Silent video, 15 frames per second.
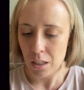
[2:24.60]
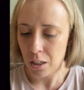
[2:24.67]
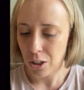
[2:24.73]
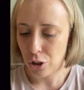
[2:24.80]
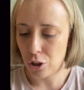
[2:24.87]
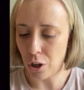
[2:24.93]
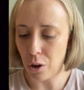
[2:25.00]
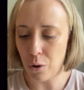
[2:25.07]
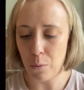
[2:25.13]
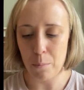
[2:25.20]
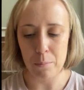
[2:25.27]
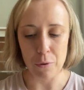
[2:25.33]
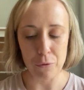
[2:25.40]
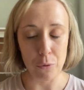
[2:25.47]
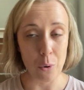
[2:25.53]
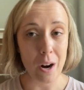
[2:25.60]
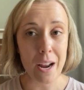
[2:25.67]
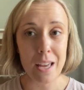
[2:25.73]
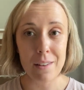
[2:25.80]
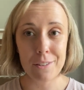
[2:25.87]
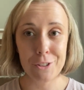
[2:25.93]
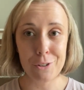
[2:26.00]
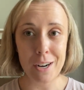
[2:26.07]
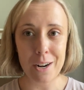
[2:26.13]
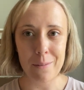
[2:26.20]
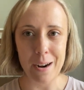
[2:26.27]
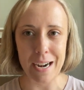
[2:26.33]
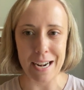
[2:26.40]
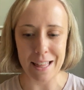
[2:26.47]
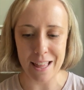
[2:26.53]
So before I even try to
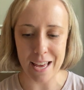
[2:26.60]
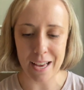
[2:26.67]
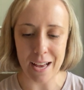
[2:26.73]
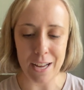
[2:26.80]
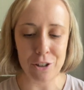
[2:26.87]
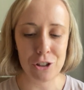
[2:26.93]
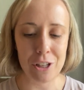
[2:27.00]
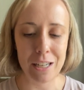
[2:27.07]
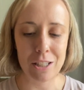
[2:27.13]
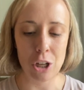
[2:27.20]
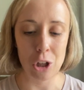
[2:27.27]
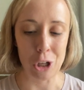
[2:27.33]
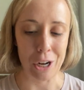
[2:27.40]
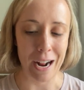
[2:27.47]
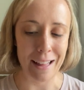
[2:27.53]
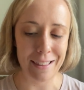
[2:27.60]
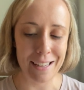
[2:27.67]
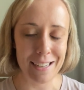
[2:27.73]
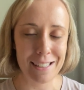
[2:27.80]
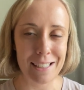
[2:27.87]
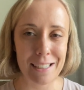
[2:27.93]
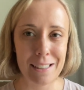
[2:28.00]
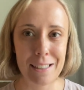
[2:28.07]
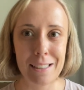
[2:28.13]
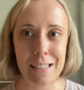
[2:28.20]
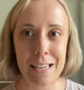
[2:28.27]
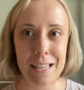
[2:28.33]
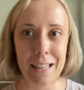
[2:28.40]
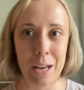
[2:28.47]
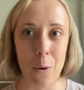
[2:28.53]
write anything, I just like to look at this and
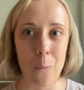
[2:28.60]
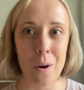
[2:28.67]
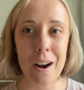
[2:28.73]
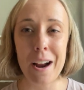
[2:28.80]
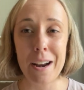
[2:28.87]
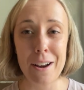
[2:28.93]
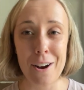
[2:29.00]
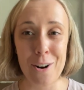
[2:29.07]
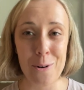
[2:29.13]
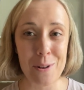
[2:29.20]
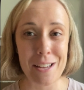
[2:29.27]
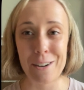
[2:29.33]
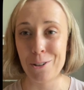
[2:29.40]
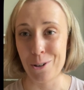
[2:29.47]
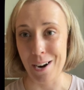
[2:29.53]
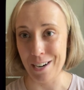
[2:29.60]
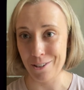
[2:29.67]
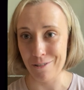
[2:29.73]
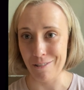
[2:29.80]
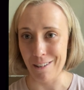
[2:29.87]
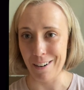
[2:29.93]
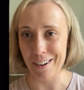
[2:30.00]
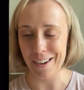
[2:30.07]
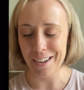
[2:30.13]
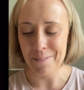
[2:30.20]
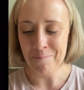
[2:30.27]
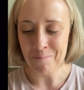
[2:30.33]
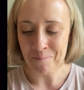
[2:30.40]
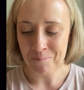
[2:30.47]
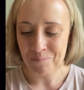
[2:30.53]
see like what I know without trying too hard.
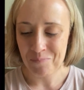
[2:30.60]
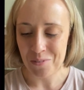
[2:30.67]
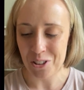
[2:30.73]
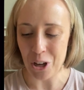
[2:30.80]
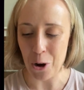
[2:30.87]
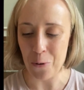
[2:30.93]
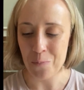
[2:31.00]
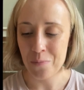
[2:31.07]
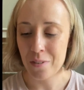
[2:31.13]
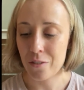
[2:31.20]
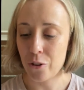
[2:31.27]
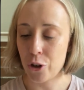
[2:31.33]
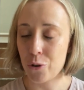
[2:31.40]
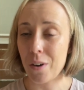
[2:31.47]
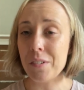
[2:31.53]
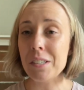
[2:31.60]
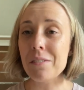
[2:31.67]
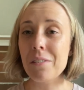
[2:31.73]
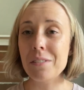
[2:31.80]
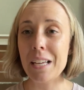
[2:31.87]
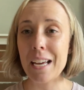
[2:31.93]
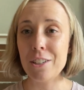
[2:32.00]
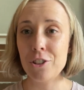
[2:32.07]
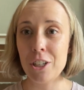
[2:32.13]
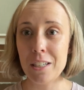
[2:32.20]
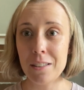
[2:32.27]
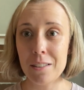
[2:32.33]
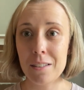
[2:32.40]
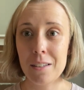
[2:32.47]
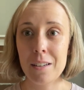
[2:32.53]
So the derivative of
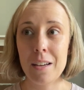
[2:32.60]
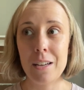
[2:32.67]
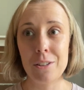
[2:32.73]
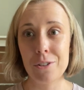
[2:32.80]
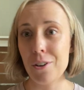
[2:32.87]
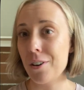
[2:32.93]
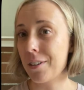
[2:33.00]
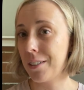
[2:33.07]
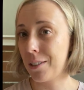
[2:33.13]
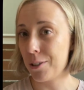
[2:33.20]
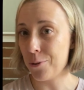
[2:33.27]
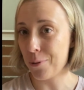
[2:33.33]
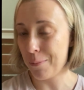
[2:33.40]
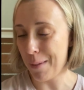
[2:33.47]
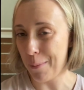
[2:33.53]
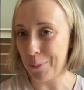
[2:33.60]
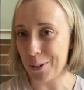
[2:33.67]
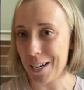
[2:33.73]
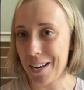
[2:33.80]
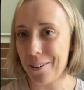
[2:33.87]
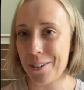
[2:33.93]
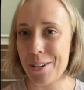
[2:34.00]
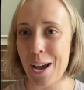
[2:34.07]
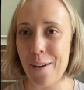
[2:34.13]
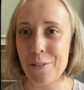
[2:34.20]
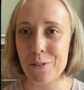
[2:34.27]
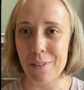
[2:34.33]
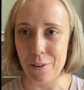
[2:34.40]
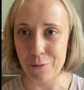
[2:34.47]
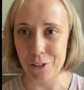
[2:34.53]
tangent, as long as you remember it or you have your
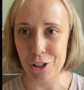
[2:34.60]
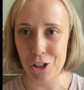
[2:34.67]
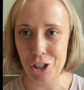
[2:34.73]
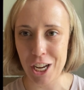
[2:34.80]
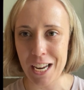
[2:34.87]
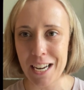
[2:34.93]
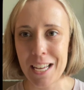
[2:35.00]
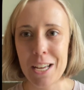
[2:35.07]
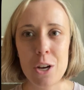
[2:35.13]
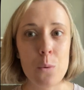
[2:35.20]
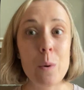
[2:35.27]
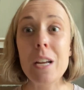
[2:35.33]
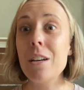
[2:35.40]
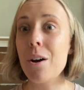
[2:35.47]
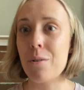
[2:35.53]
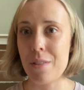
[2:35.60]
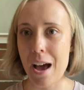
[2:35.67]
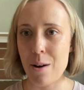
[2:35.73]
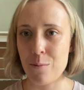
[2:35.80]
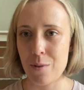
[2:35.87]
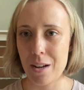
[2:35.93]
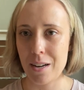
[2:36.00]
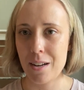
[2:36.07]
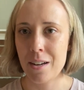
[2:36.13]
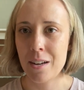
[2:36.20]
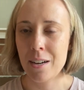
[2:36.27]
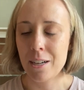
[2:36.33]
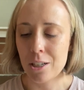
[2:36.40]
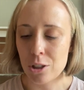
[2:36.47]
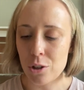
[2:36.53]
reference sheet, we know that one.
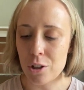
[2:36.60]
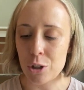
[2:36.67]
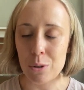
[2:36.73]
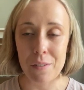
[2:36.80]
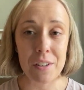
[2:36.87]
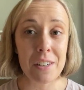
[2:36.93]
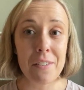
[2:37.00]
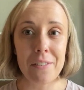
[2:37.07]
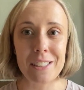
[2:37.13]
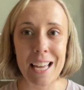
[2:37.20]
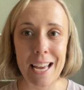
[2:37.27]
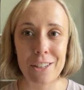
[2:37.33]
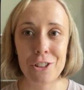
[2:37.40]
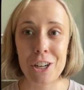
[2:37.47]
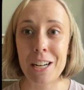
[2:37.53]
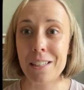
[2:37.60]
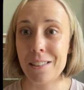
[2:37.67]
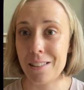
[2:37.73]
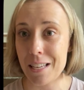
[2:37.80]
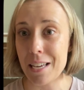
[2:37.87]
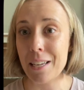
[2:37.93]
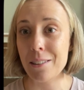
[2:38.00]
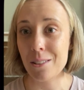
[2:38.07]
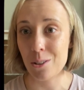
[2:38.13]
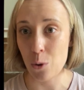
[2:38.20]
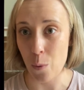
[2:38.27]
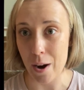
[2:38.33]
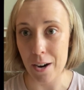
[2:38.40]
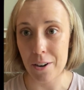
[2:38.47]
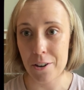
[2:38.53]
So the derivative of tangent is secant
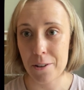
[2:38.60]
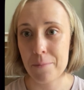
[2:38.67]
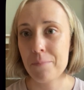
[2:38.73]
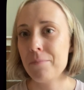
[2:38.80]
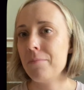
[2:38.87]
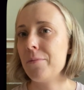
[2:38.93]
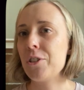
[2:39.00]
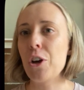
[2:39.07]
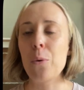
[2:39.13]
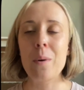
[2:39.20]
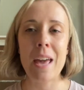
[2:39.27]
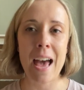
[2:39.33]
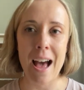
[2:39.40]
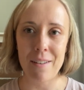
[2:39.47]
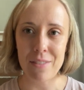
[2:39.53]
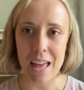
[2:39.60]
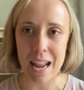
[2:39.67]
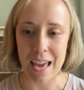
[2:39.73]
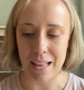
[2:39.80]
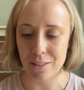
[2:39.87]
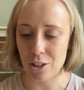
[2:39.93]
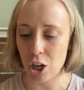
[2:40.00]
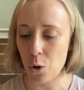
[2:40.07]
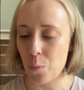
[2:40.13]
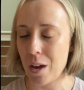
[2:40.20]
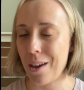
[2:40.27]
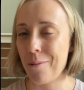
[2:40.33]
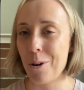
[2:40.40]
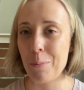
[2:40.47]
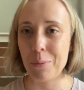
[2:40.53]
squared. So we have that answer, we
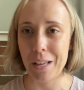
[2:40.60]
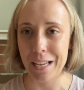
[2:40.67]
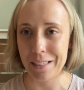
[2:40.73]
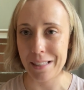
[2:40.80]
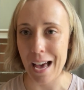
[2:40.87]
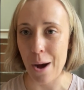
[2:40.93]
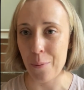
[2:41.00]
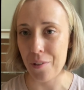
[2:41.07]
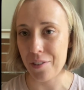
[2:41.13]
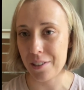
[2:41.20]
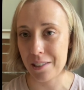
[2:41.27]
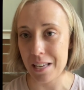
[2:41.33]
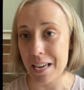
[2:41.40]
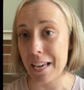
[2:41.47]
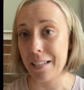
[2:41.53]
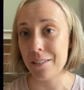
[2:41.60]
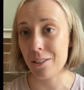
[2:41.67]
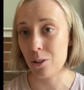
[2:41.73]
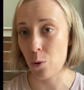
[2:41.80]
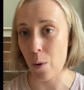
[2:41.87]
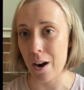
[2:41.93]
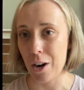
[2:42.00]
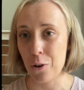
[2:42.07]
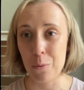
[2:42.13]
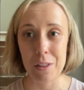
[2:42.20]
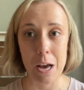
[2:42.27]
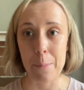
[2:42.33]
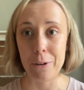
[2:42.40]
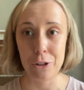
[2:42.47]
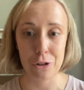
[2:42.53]
can replace that with secant squared
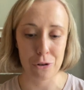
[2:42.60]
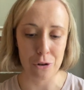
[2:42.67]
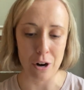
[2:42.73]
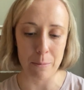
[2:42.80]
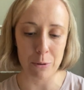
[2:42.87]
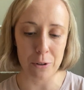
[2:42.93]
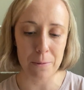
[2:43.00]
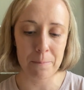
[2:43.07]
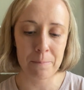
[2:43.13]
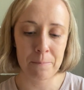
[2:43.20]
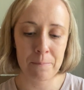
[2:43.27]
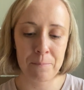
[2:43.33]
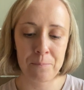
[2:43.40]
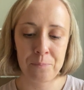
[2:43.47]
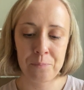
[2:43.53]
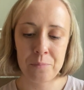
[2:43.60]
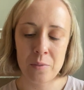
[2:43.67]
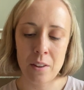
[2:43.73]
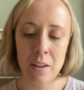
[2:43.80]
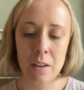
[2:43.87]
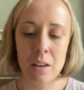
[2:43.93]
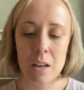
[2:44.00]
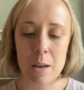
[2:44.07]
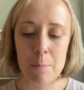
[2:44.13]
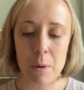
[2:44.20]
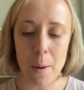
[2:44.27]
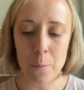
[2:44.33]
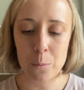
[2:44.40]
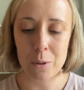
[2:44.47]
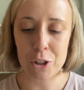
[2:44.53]
without much trouble.
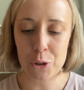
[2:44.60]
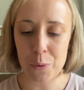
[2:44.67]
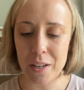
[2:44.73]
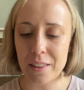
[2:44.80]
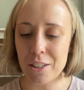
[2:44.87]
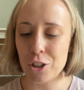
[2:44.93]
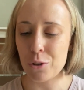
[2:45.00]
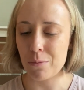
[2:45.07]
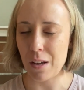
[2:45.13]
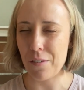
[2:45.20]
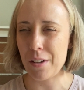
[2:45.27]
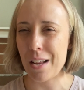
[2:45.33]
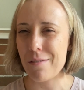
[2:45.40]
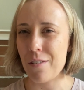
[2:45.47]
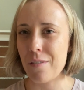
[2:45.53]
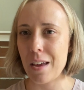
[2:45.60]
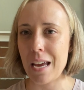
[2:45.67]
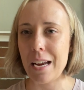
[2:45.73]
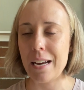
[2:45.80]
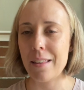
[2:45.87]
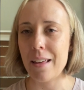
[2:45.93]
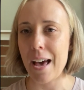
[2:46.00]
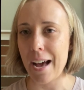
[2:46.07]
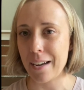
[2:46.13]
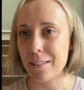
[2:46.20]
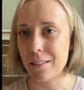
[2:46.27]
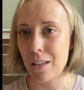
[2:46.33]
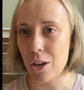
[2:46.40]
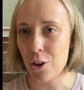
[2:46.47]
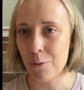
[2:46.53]
But when we're doing the derivative of e to the x
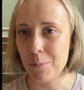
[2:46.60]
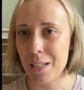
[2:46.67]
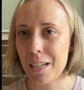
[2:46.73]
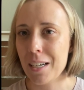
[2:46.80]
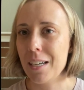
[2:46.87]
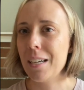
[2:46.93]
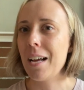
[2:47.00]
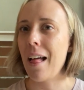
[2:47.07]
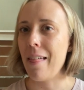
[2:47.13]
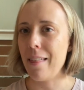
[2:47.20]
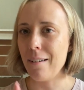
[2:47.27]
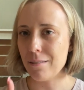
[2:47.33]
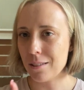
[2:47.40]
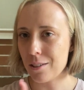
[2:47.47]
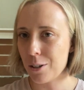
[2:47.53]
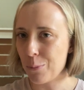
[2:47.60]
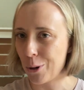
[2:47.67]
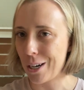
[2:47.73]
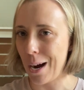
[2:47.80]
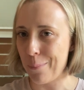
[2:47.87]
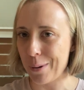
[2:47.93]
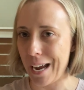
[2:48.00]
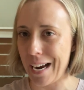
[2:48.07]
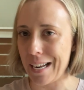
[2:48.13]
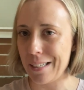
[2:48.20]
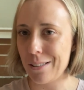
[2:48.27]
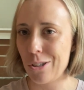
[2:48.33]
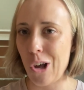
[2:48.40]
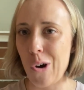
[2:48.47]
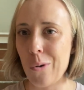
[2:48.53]
cubed, that one's a little more complicated.
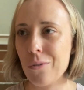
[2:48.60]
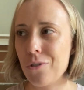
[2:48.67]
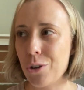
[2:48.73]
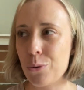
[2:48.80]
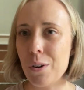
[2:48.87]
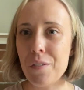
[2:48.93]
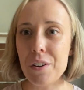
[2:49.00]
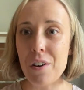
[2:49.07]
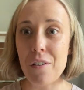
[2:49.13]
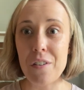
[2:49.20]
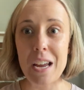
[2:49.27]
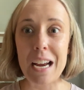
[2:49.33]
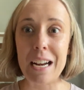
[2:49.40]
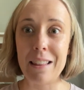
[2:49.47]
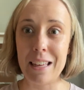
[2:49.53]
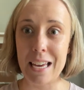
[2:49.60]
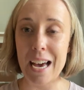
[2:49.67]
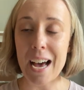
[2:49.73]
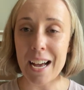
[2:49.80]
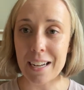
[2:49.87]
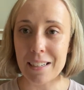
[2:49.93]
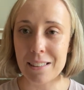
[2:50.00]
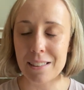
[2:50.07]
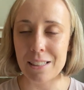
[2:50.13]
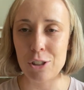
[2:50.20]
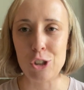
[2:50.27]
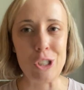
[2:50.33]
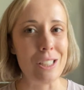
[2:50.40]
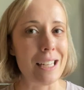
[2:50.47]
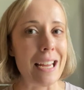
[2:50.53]
So the derivative of e to the x is
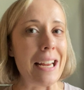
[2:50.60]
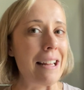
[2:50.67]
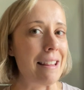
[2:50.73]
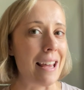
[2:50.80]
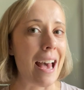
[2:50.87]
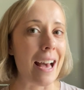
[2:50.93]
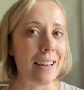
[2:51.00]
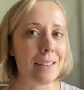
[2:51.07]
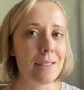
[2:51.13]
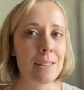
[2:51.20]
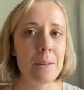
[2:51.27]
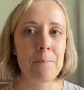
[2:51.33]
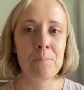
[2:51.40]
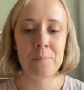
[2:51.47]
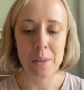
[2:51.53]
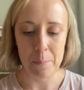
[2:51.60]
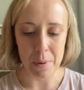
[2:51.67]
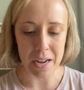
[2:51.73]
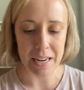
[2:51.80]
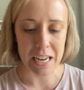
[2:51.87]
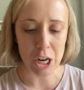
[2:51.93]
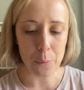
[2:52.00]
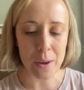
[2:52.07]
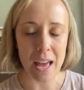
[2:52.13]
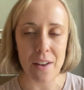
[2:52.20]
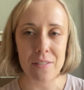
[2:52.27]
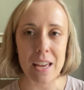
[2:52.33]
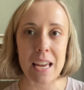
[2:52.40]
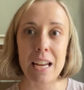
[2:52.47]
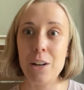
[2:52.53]
just e to the x. But here we
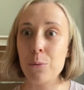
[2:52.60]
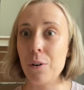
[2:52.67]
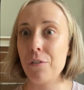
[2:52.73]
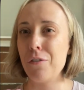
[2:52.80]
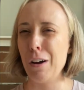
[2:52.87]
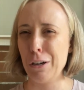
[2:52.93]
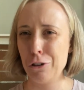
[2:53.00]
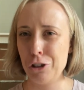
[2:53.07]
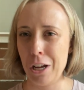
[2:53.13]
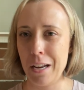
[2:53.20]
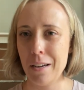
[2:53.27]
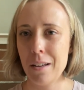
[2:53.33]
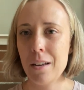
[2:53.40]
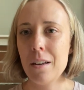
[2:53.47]
have e to a function.